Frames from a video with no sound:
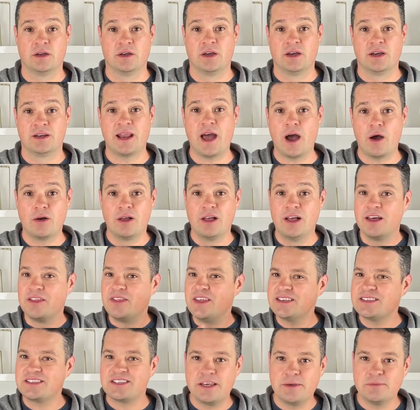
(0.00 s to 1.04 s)
Now,
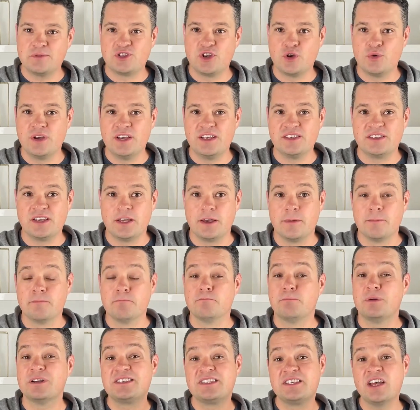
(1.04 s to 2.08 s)
this seems too easy,
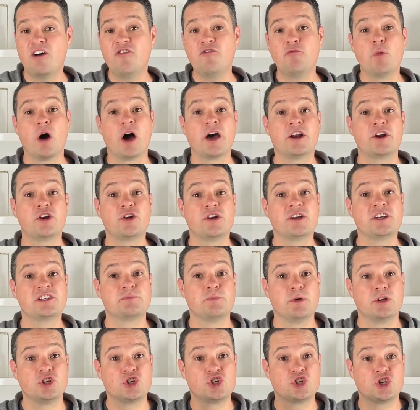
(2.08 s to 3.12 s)
but self-monitoring has
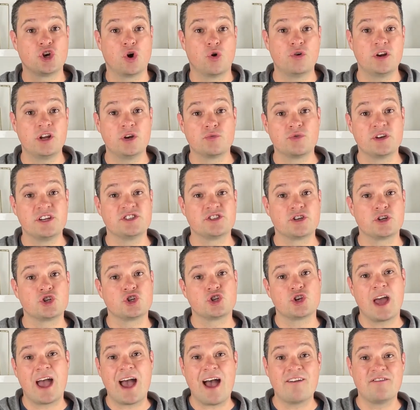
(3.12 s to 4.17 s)
been shown in research
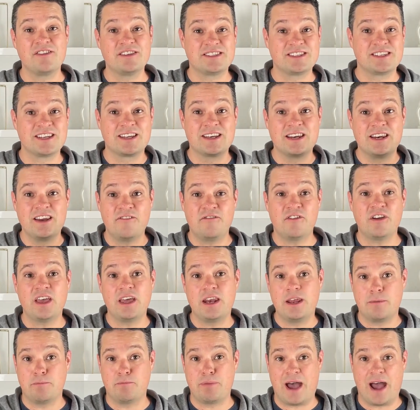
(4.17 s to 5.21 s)
to have a significant
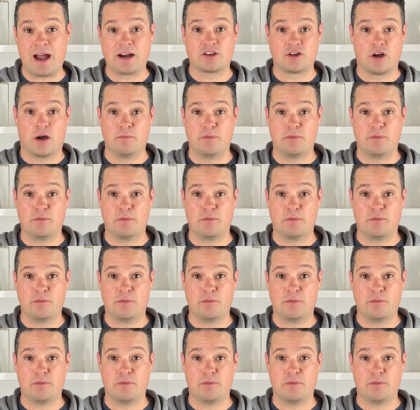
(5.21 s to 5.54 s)
impact on